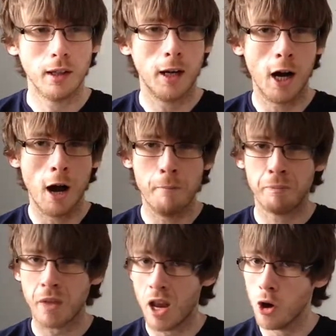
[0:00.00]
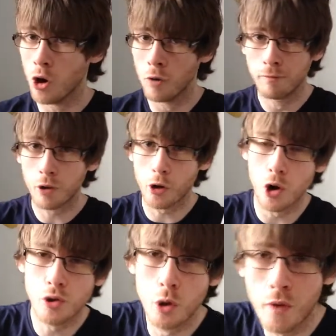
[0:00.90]
I know
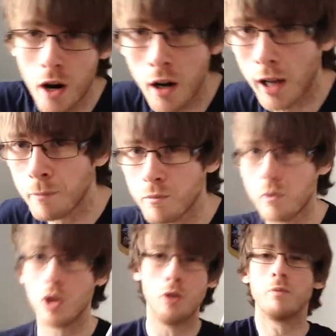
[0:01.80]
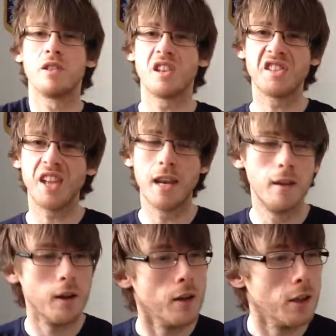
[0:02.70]
crossover, you know, it's a
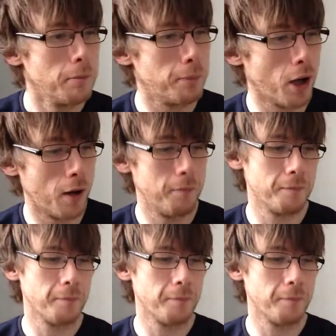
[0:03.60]
sin, but